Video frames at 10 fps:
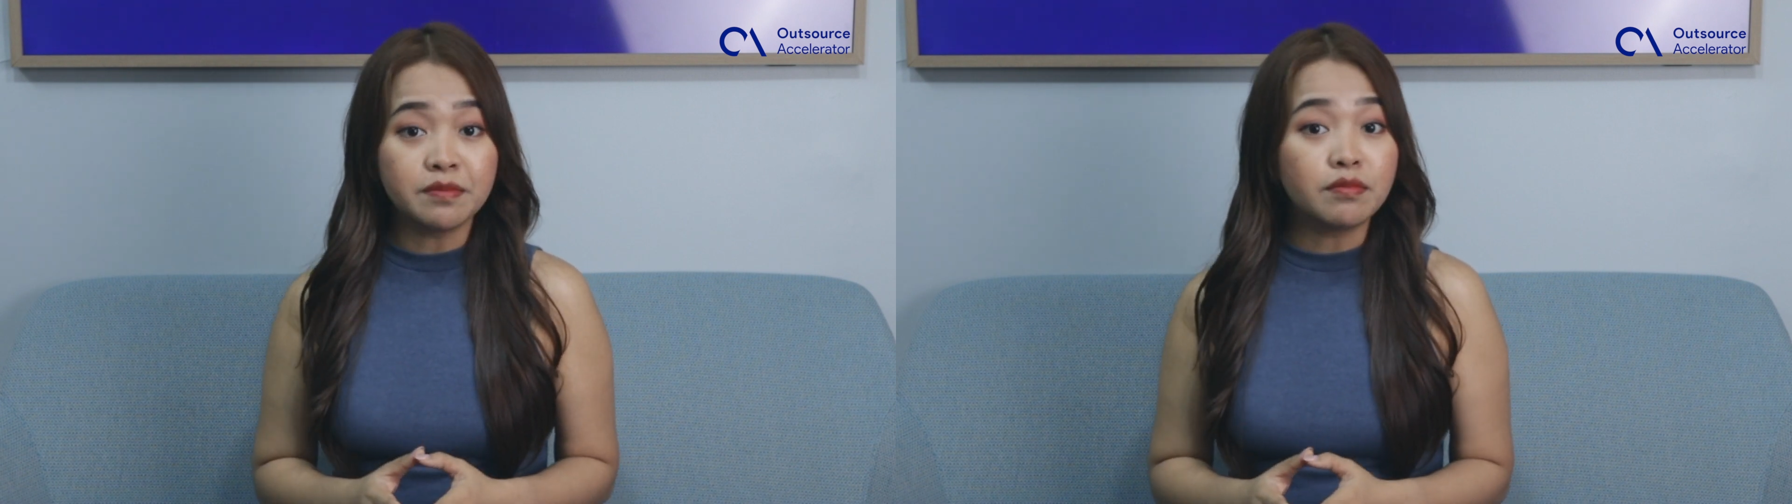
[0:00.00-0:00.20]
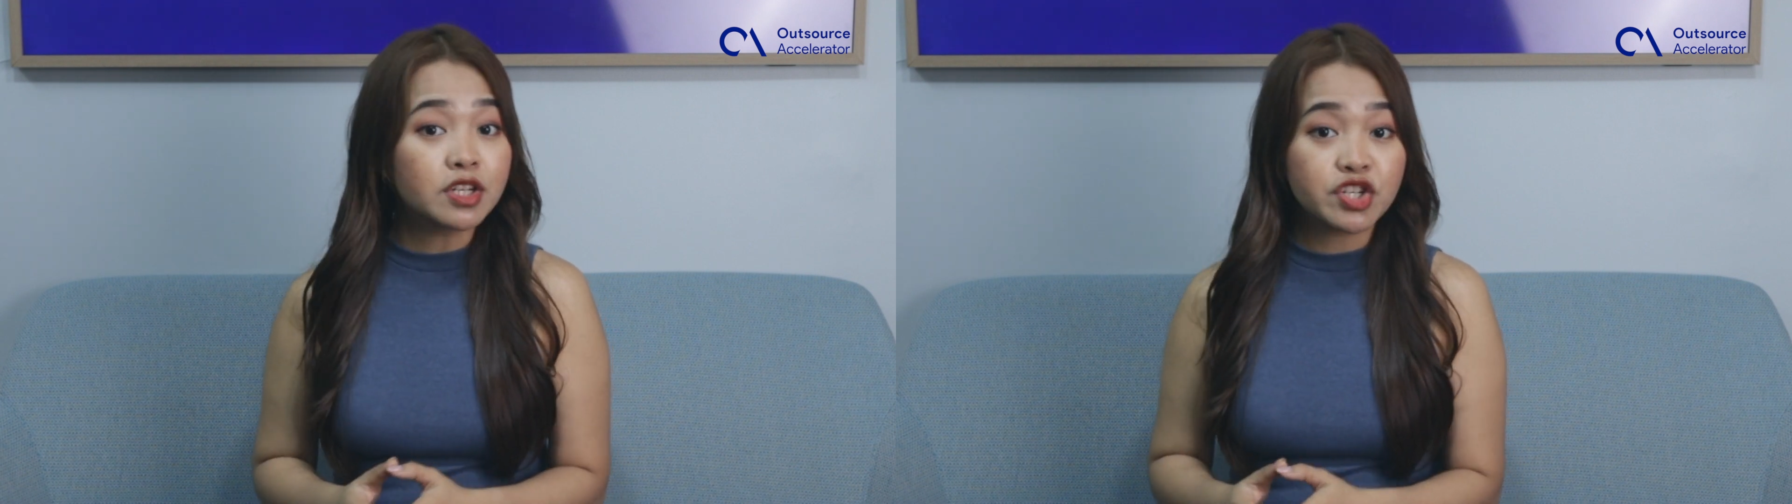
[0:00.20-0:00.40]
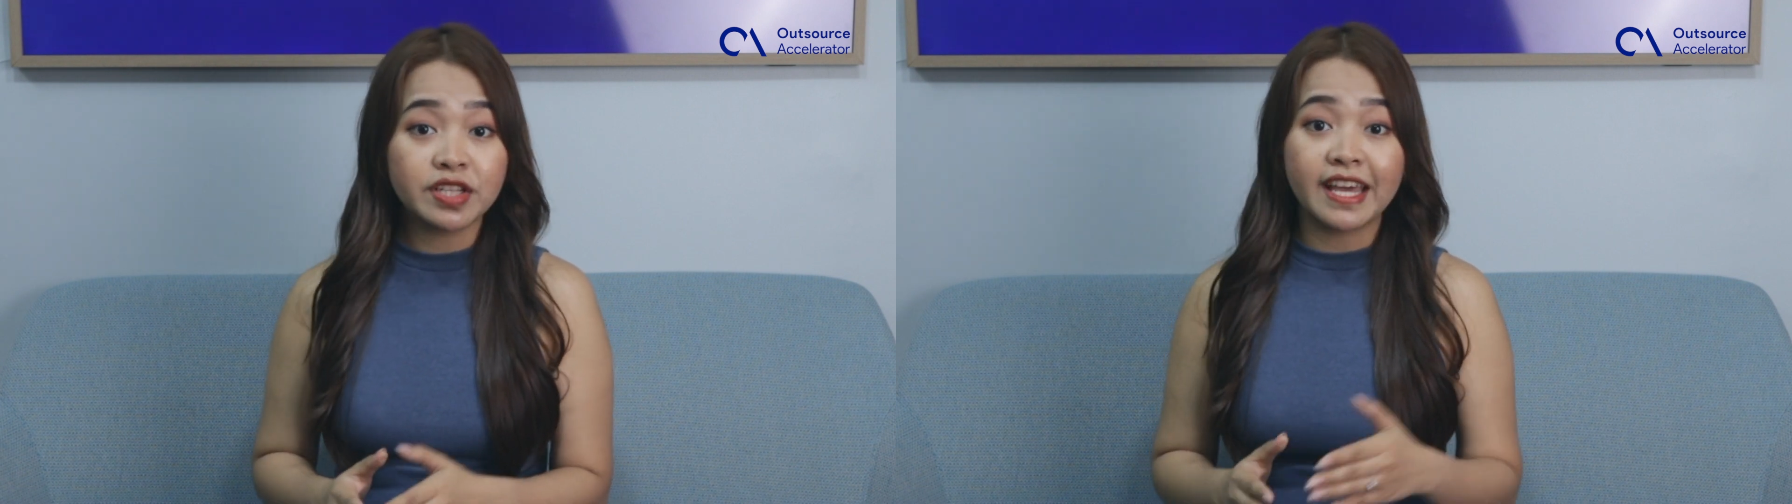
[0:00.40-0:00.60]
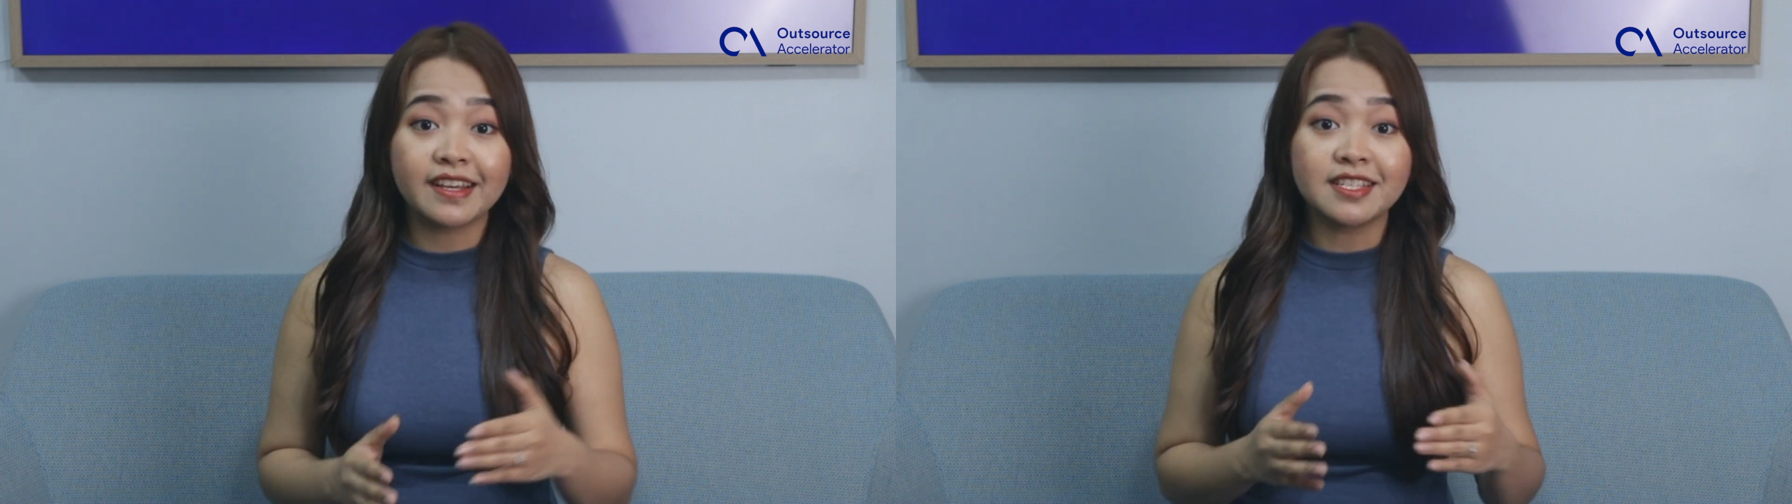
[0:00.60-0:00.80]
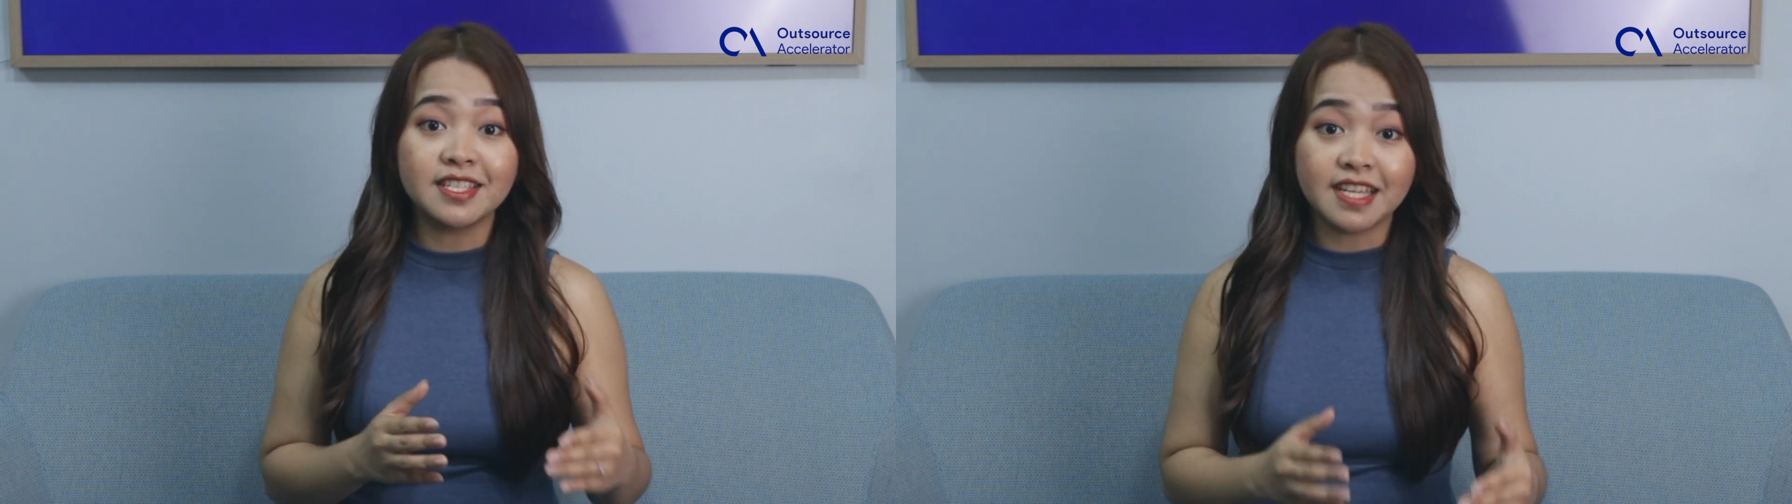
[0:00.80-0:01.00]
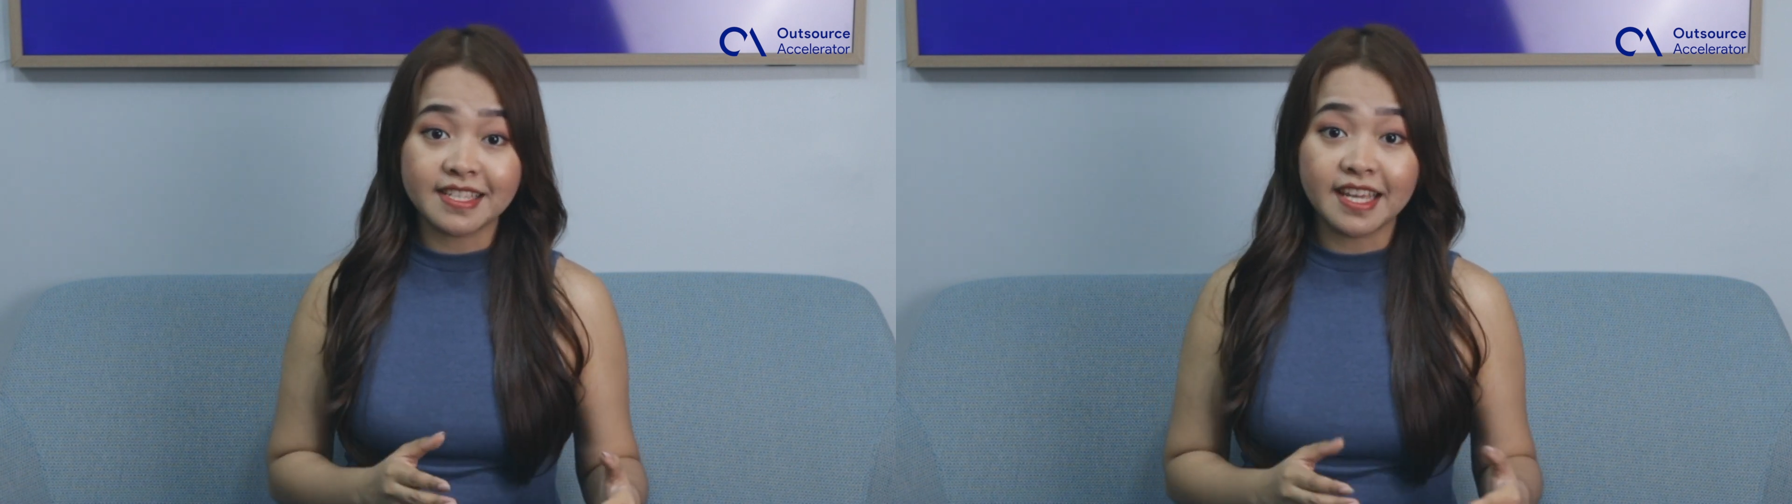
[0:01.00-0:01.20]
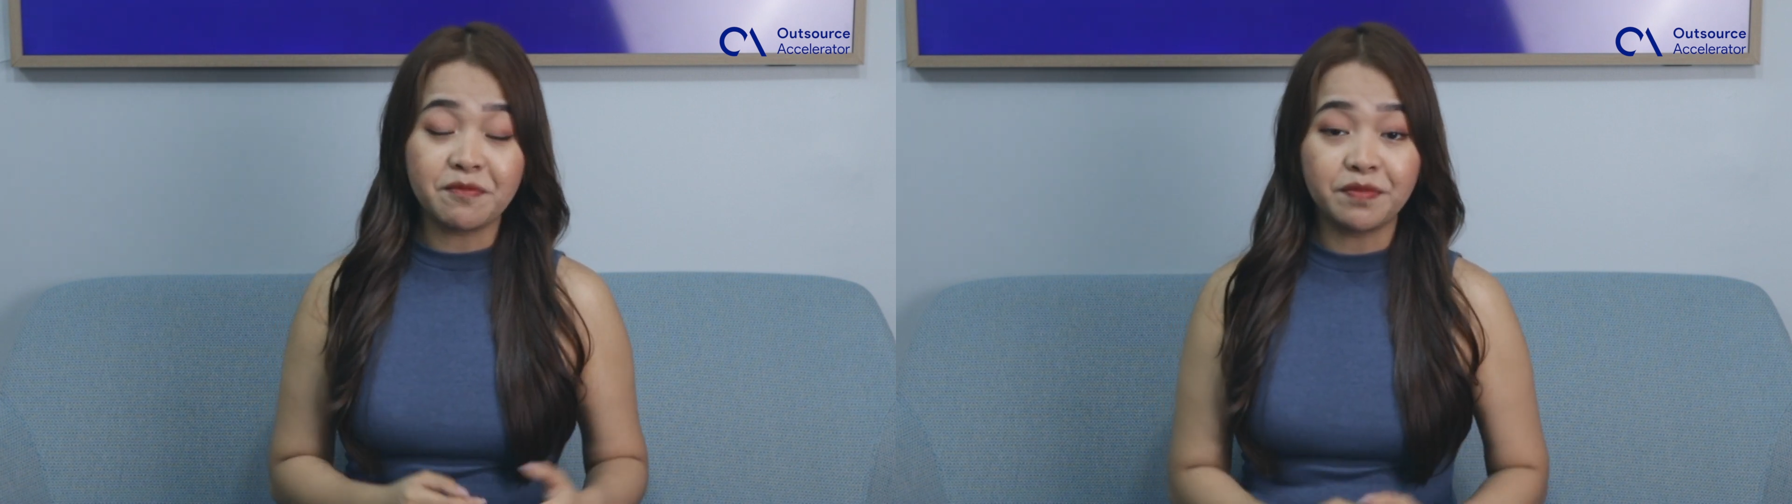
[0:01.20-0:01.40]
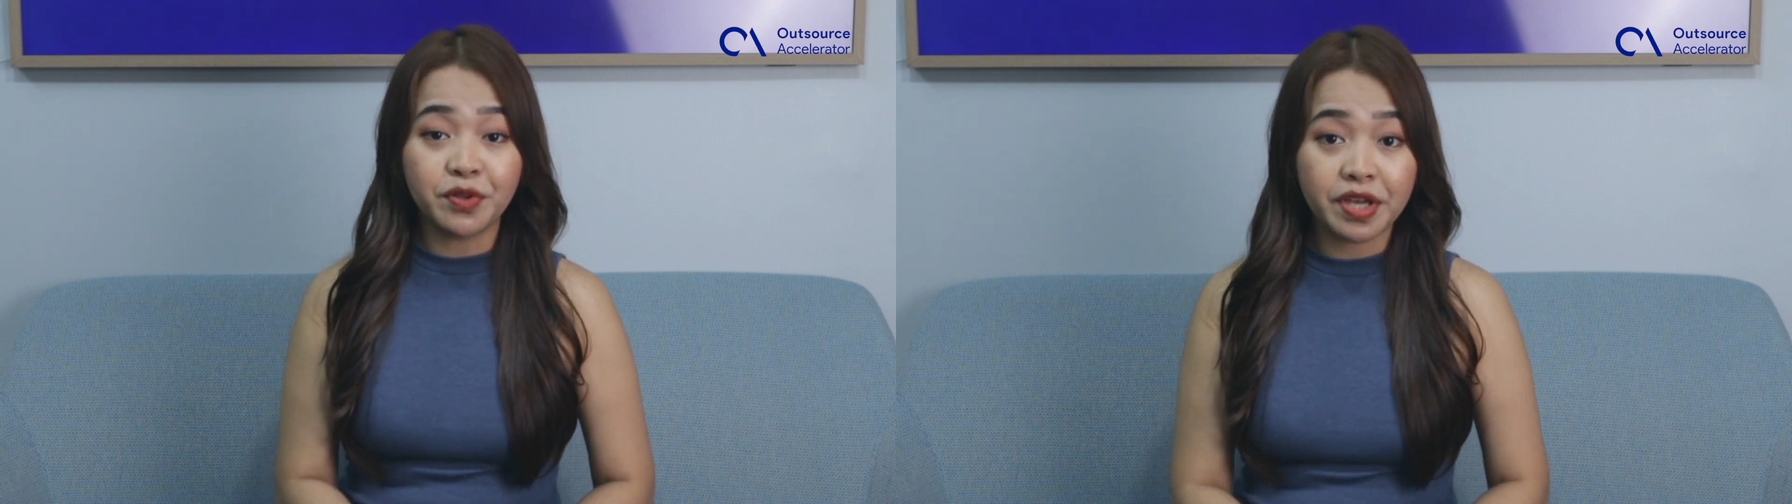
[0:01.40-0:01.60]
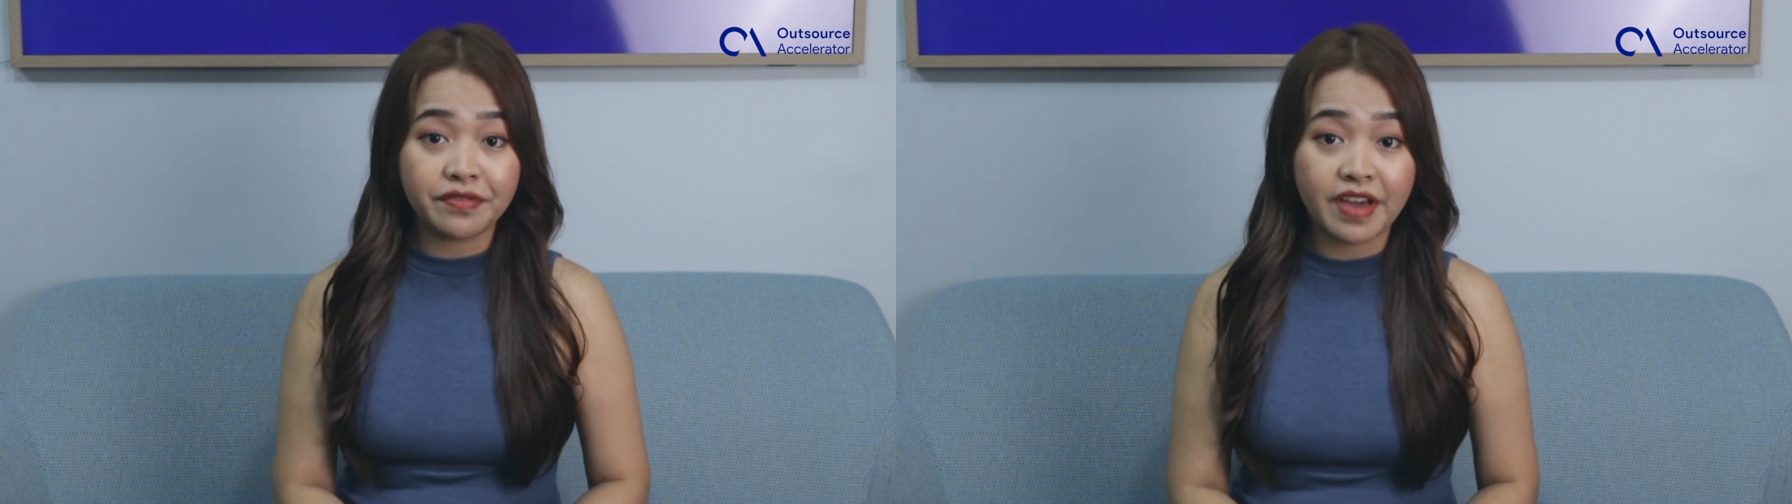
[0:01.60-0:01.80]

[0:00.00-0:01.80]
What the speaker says: much like conducting employee